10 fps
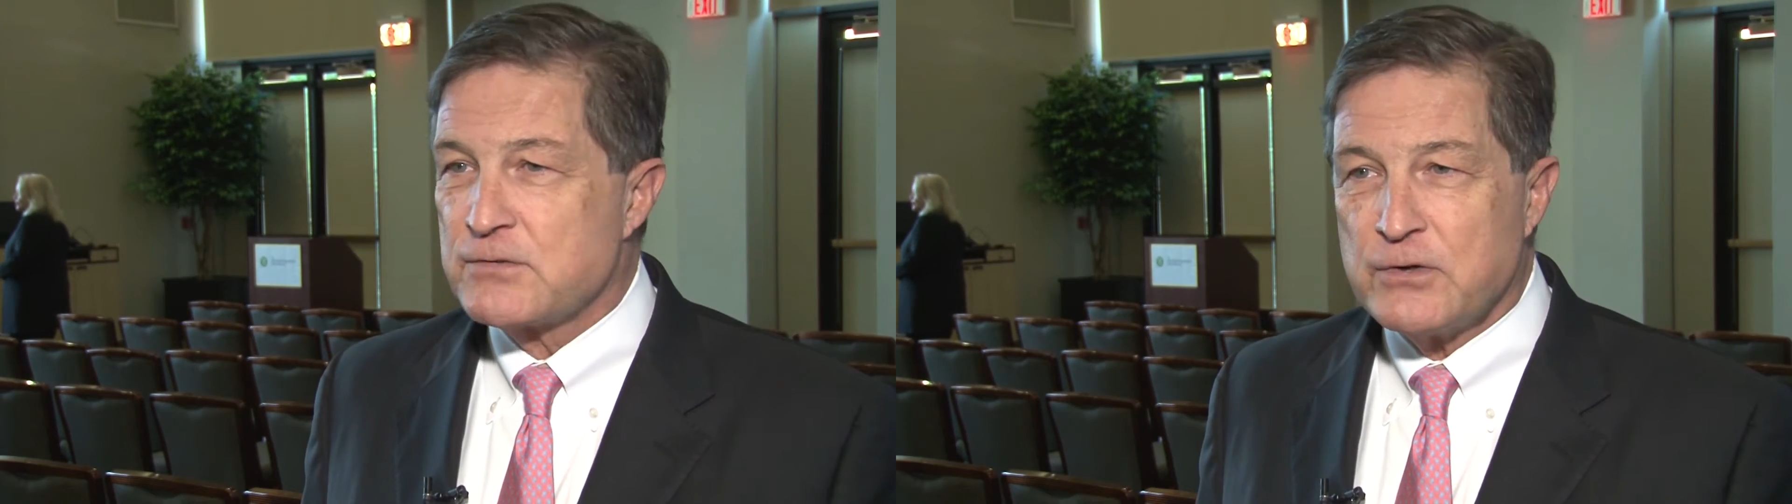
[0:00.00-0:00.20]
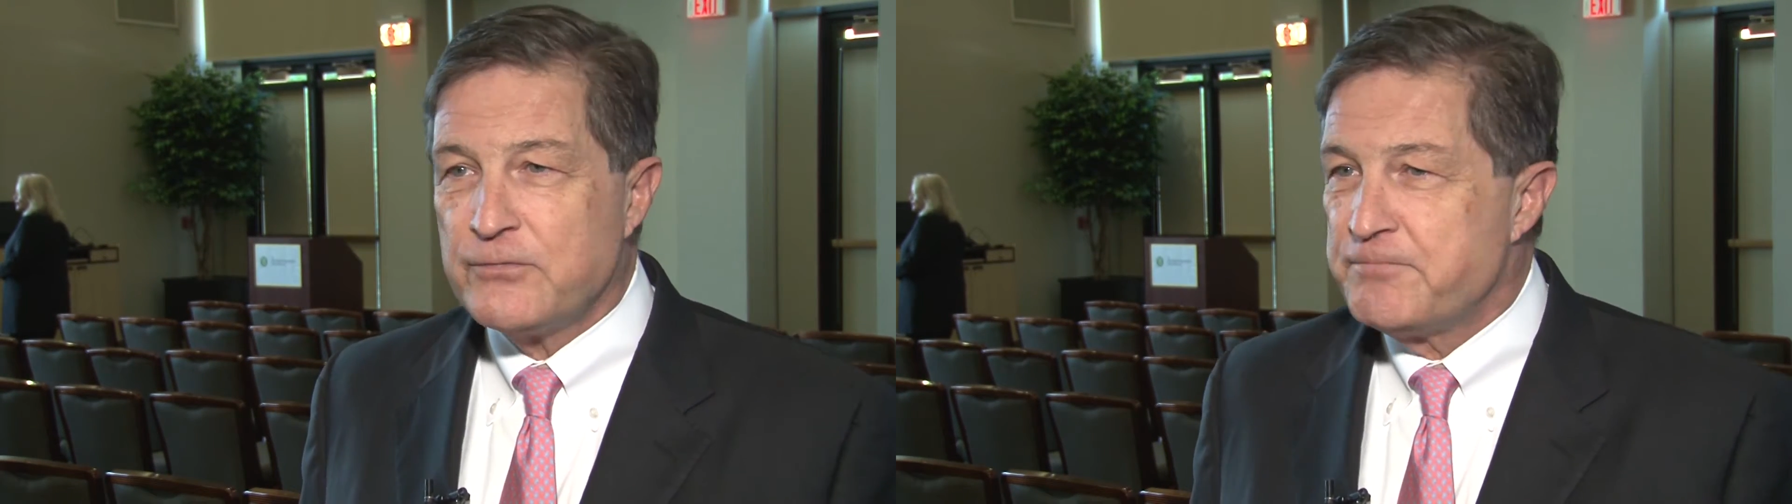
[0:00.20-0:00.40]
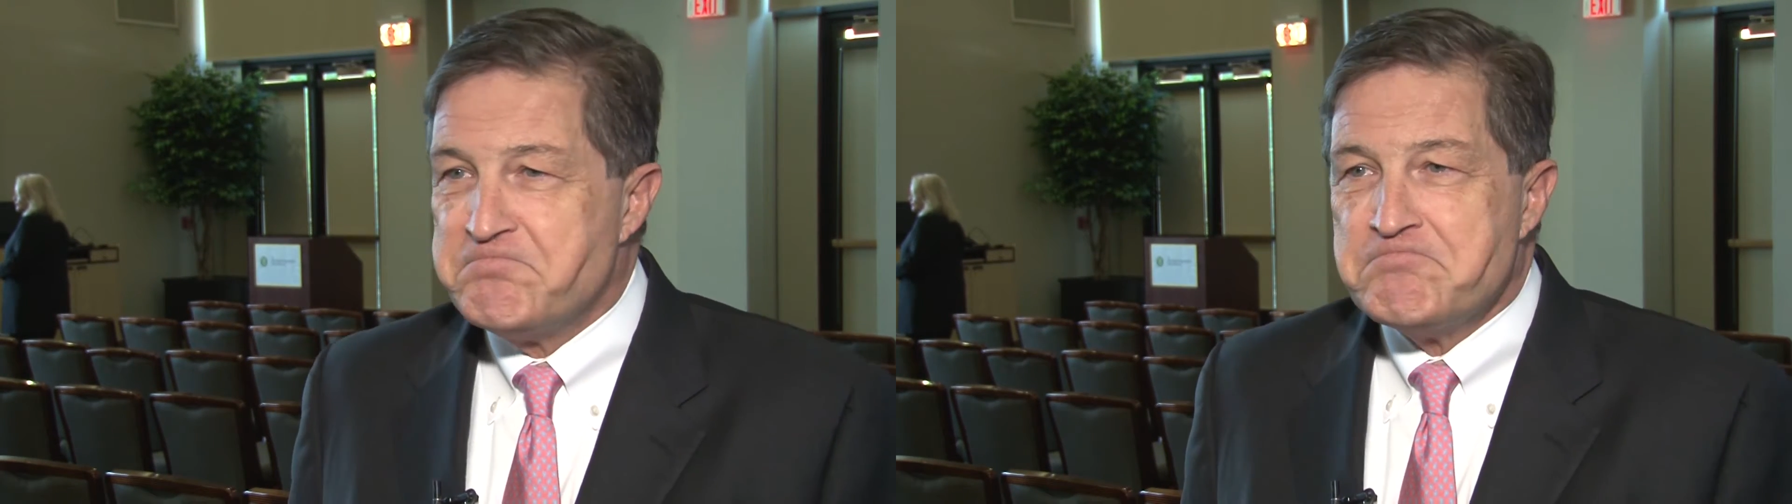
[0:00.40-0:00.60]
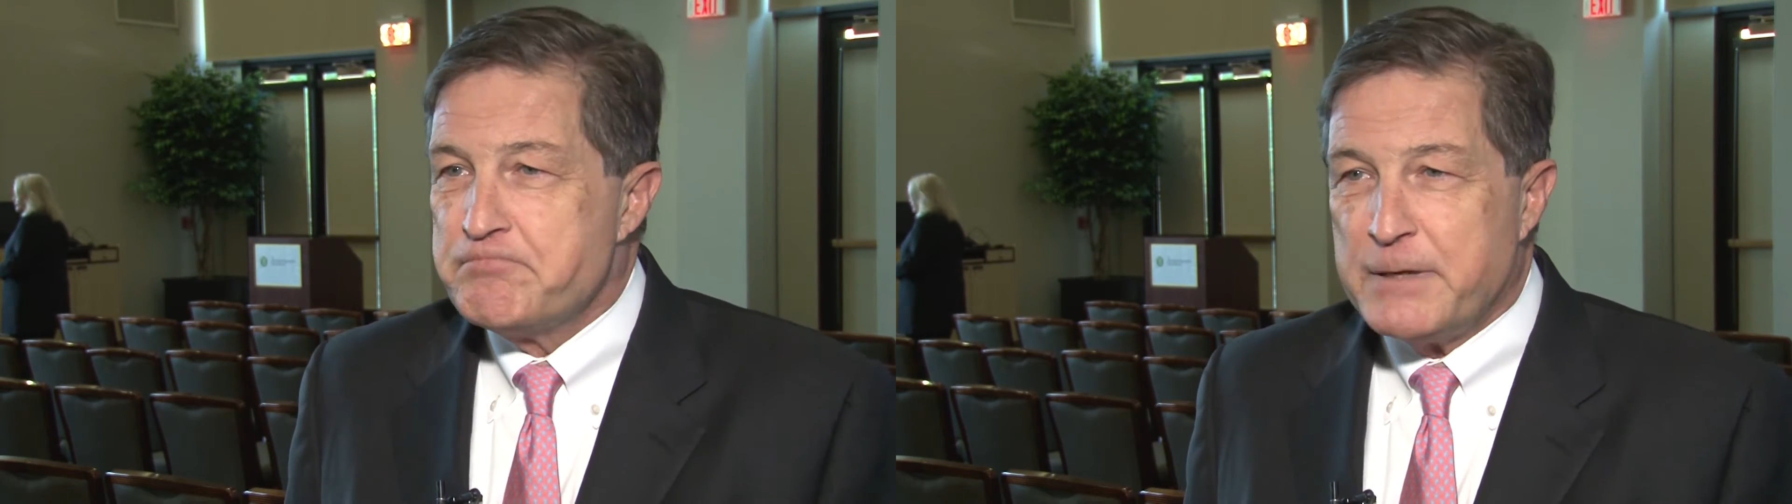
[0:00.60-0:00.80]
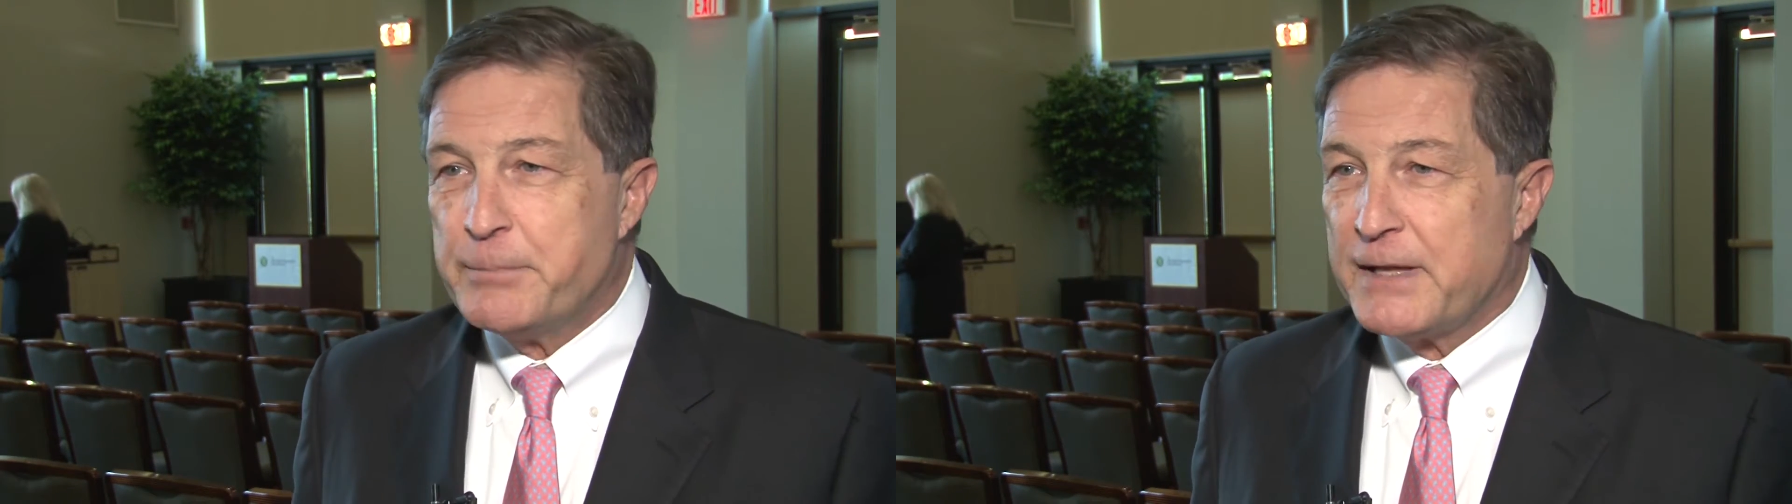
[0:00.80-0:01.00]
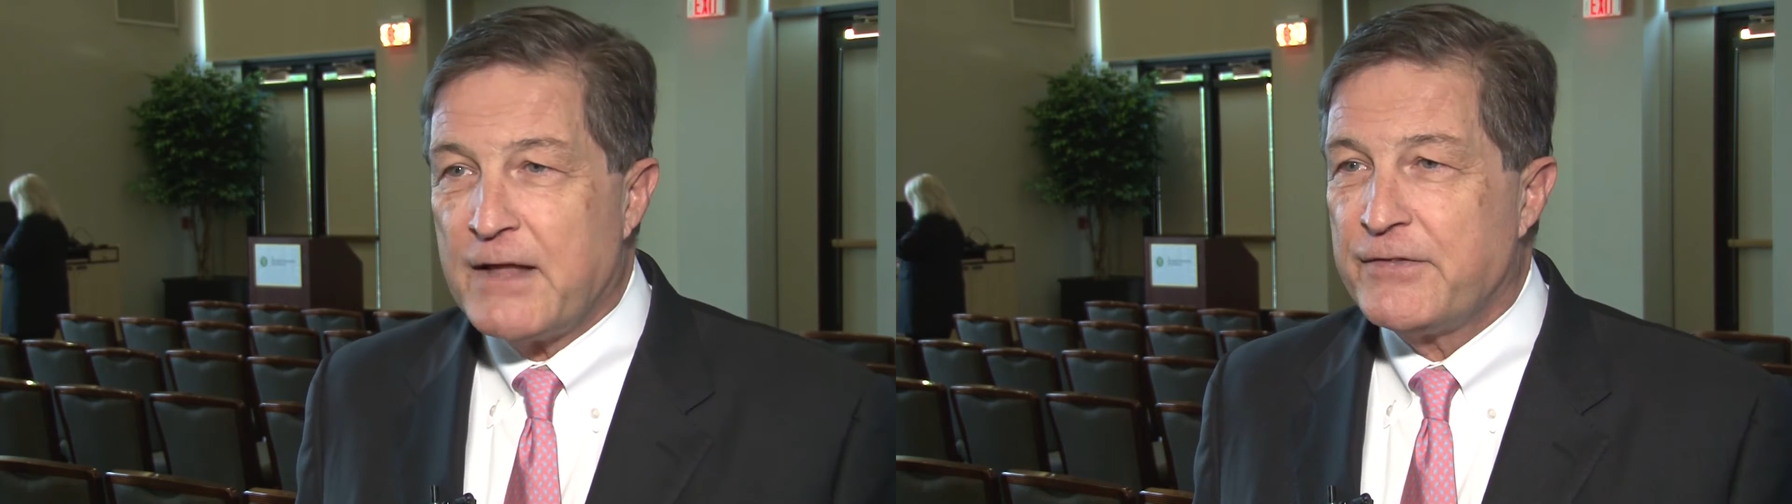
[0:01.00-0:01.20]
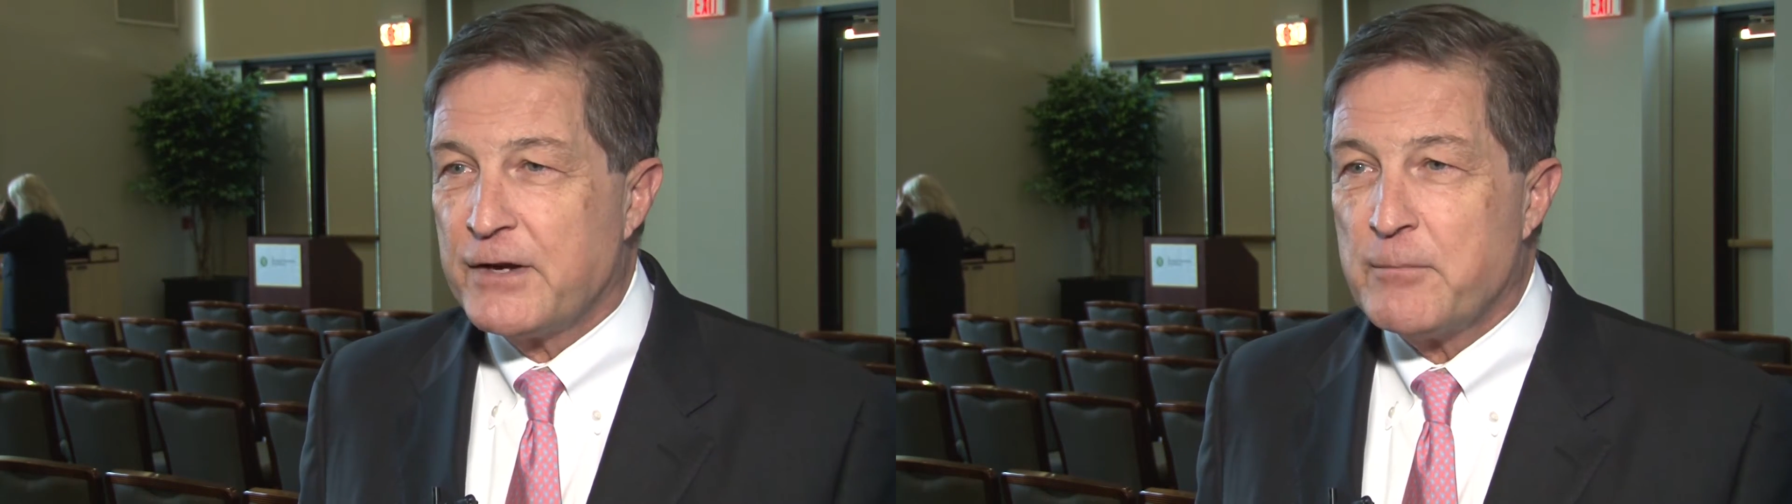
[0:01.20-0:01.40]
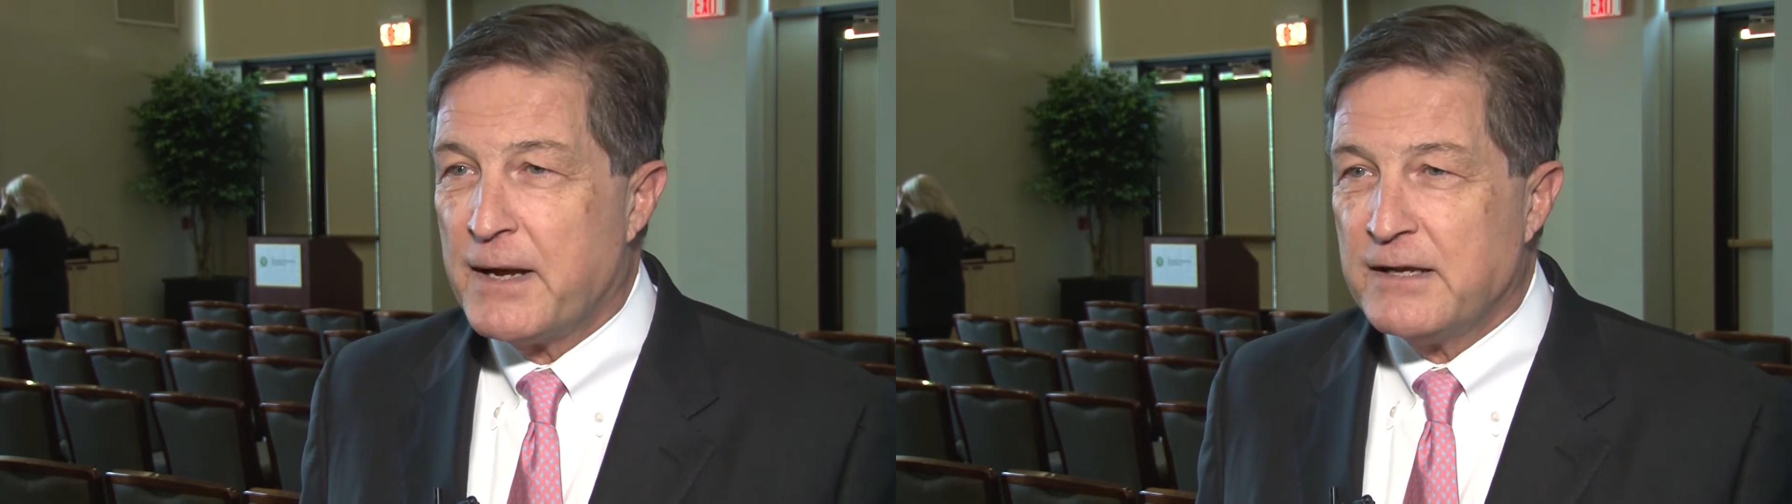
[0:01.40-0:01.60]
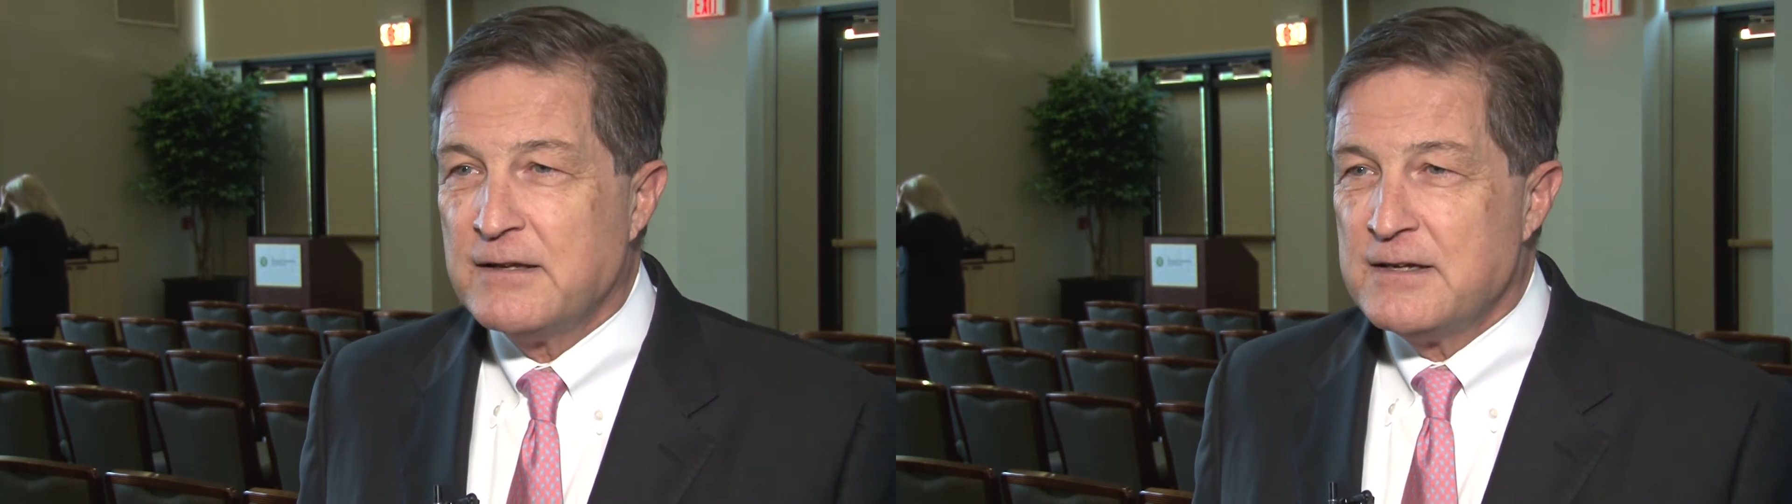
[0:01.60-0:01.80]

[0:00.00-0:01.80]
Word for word: sort of people out there might,